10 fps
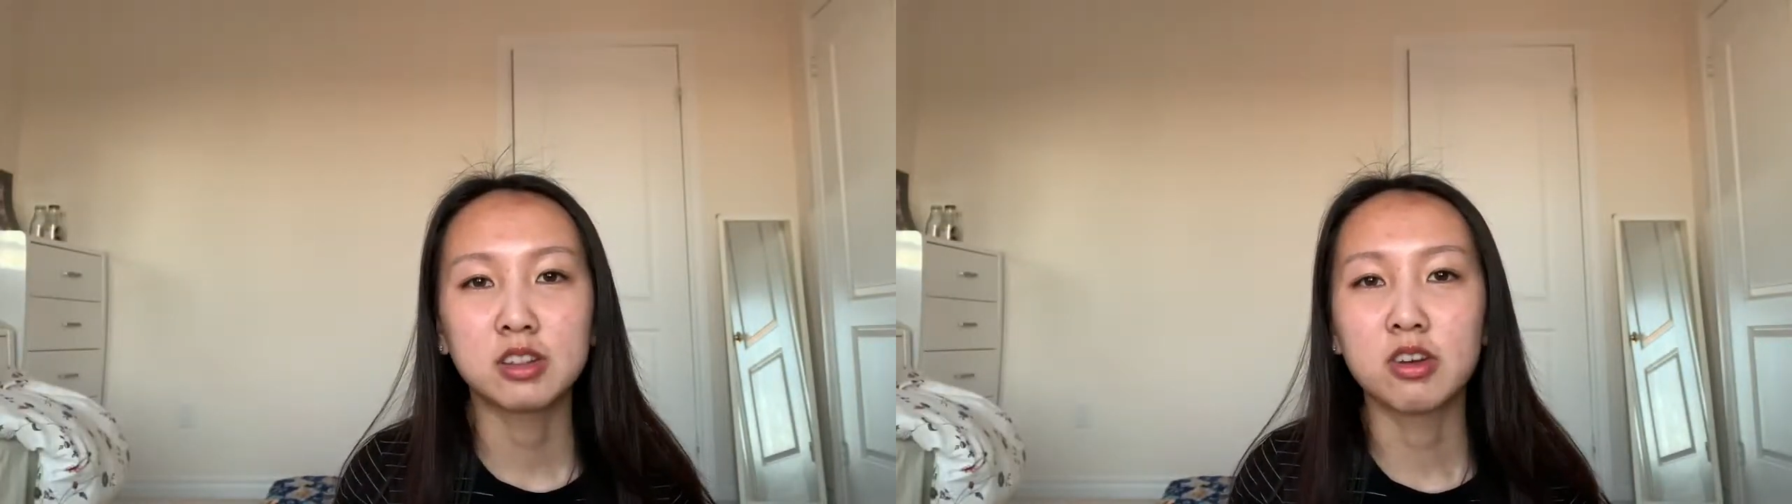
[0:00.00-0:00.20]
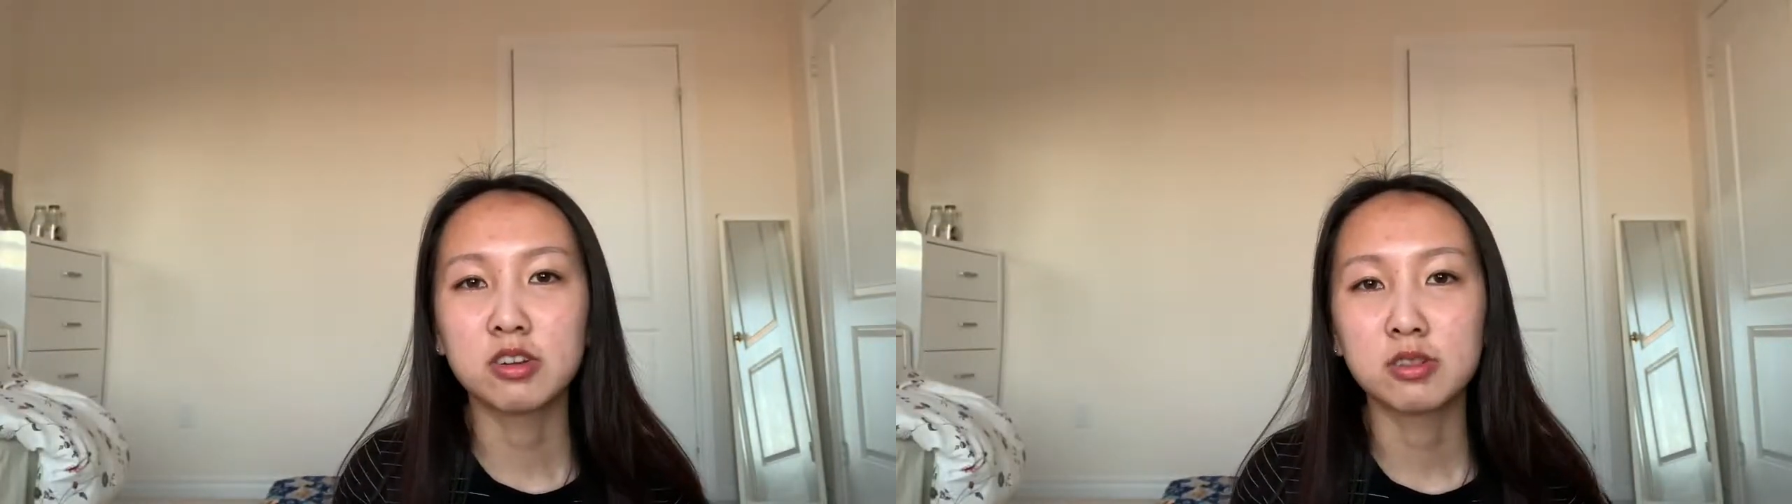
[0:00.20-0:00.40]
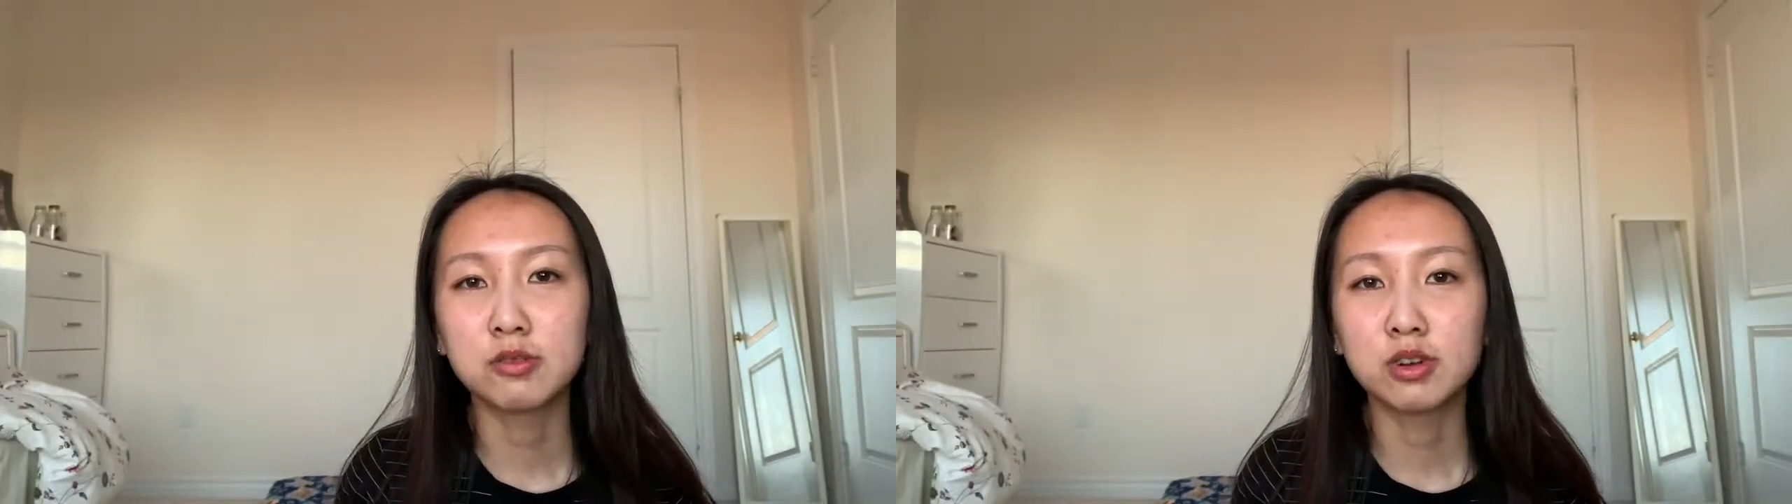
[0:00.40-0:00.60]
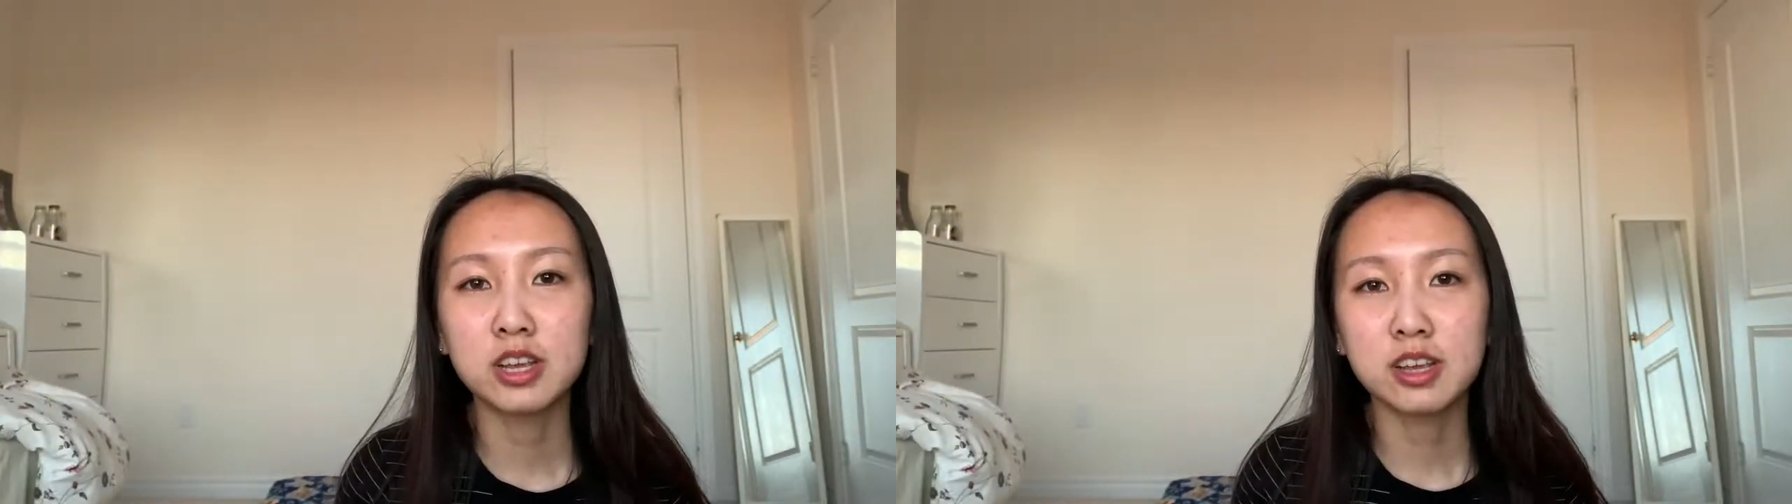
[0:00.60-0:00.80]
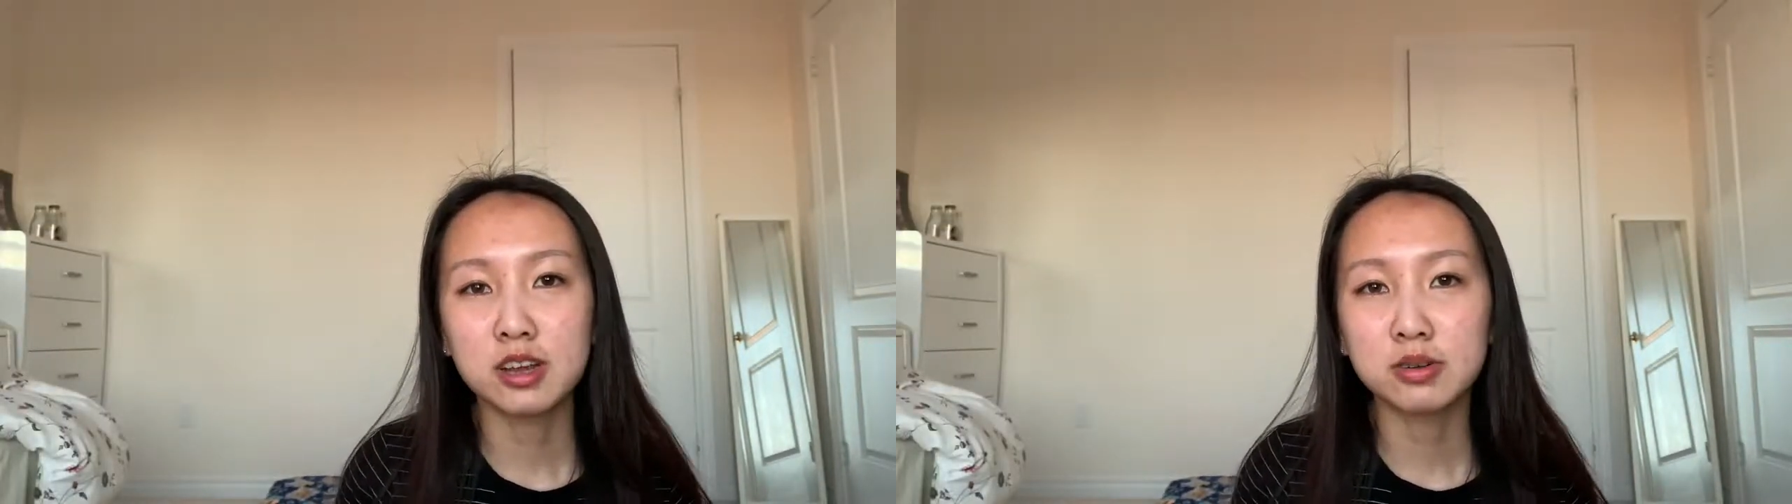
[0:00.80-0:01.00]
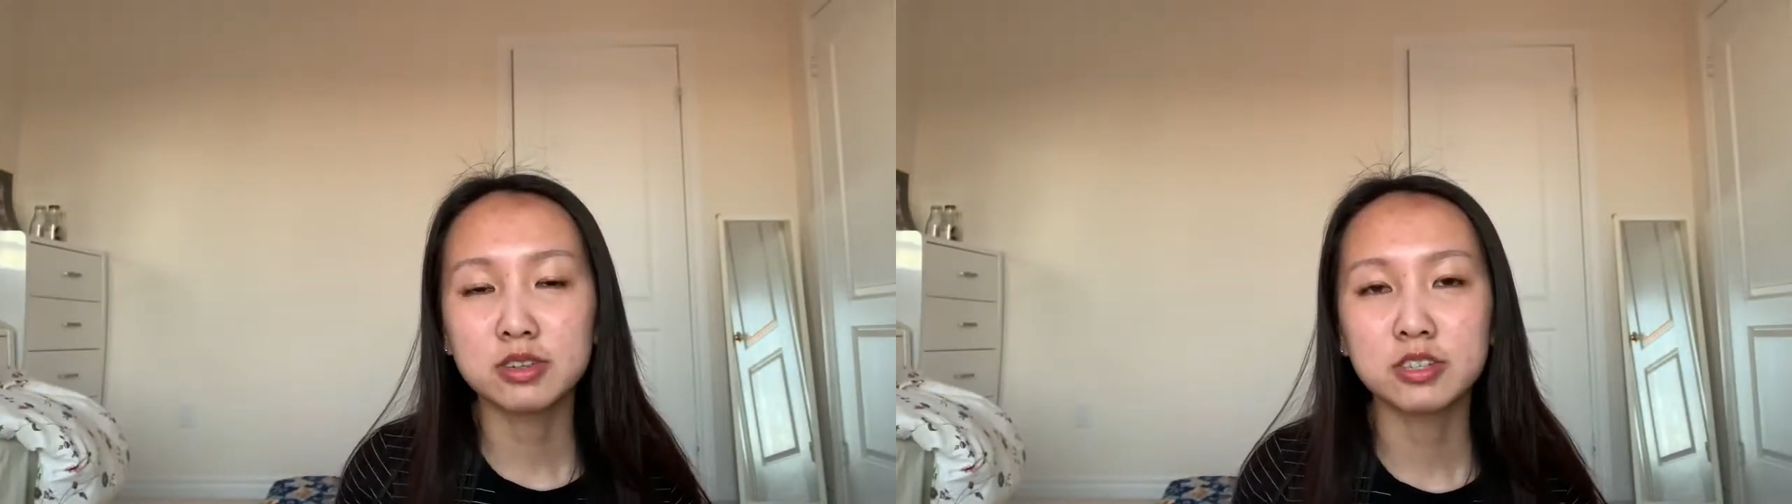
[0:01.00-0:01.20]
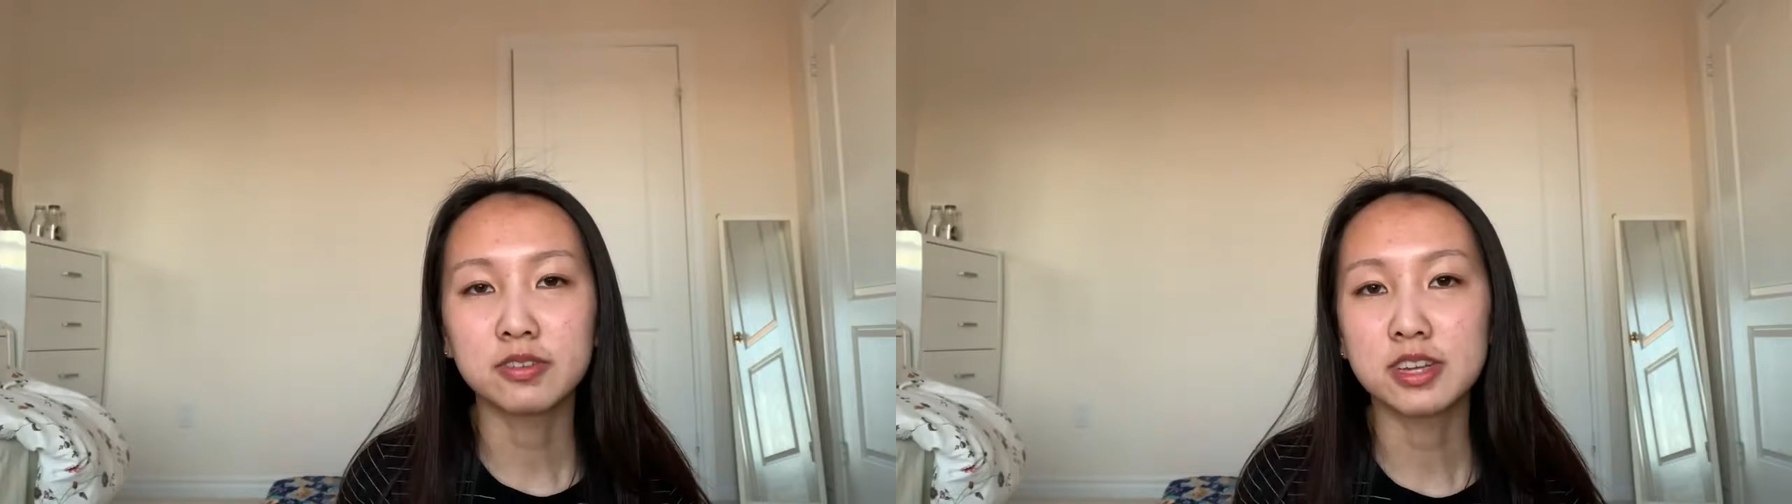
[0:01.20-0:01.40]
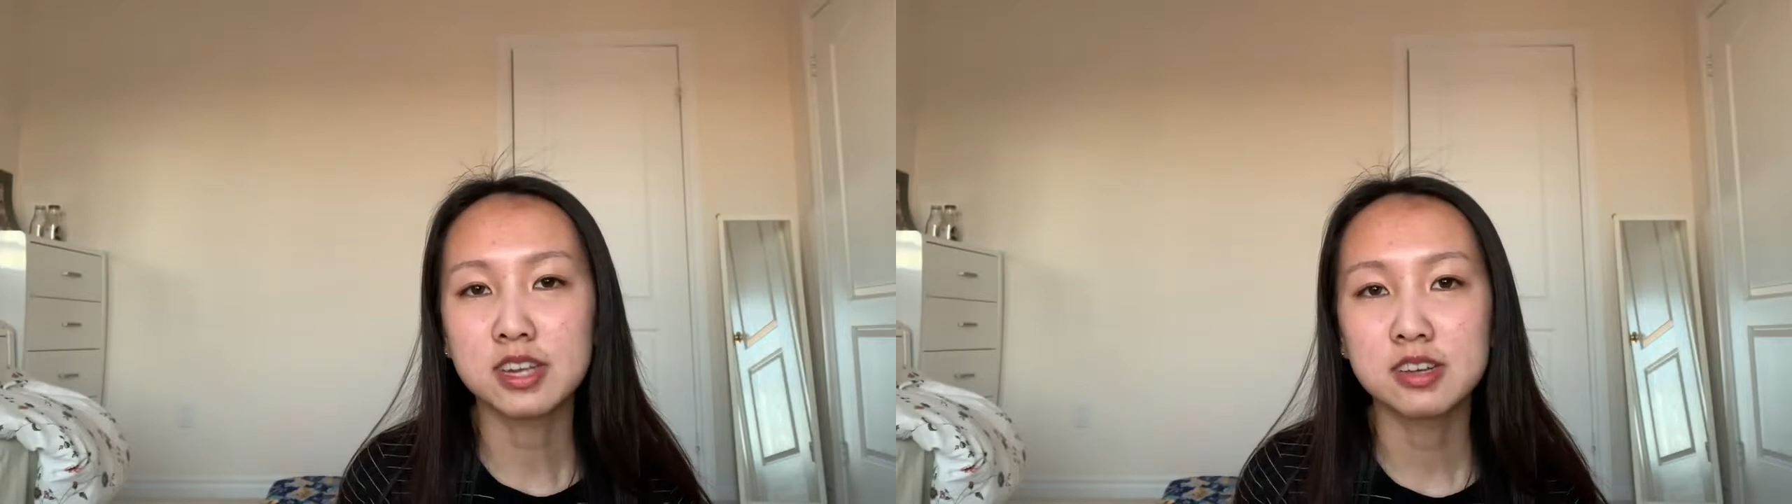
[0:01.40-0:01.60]
longer than 48 hours if
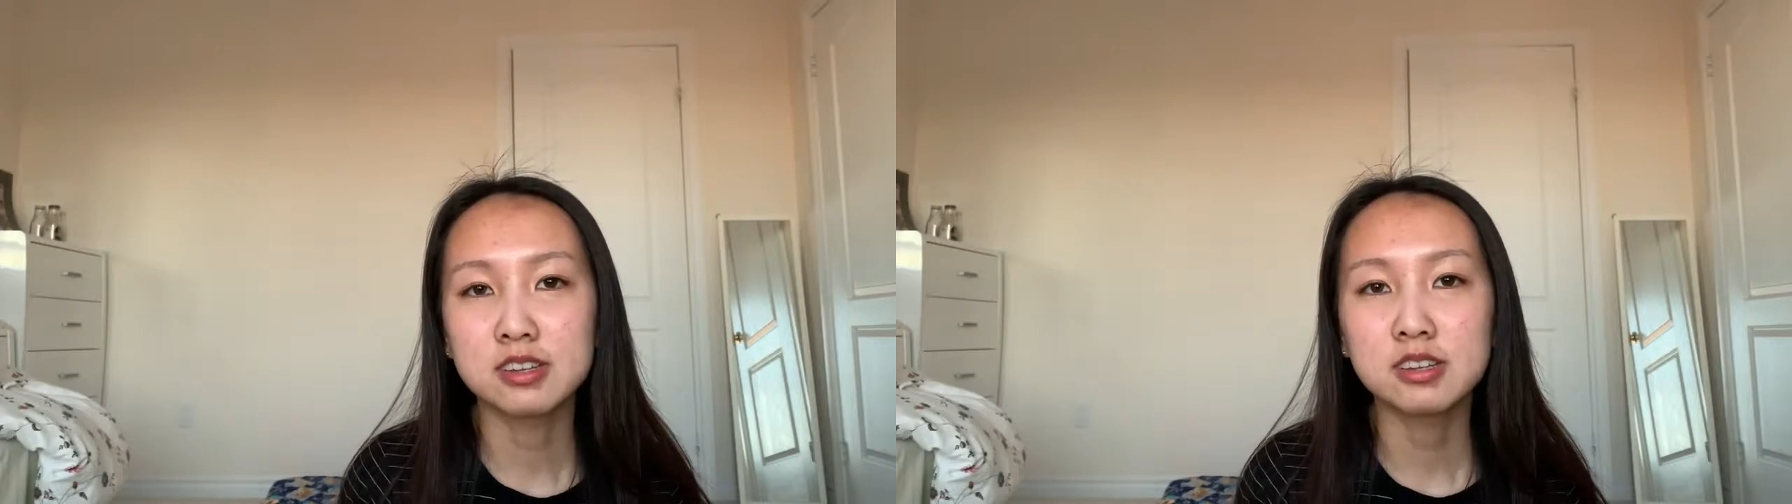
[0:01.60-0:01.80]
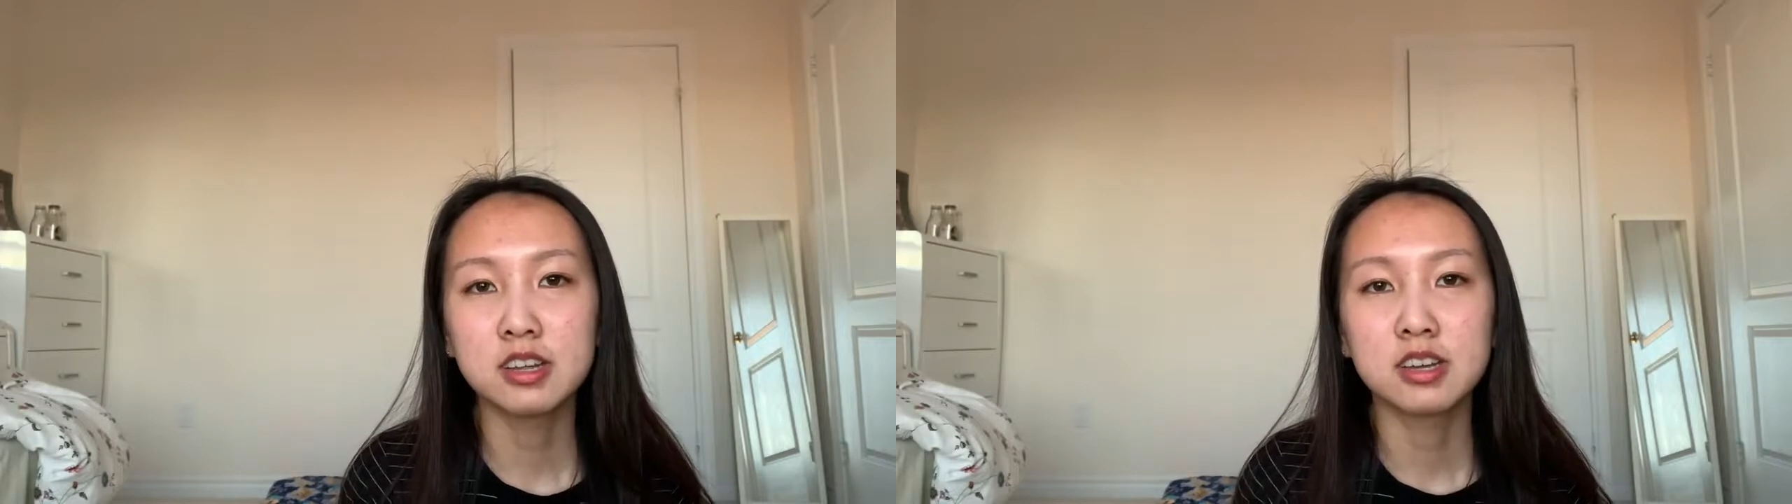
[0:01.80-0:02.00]
I can,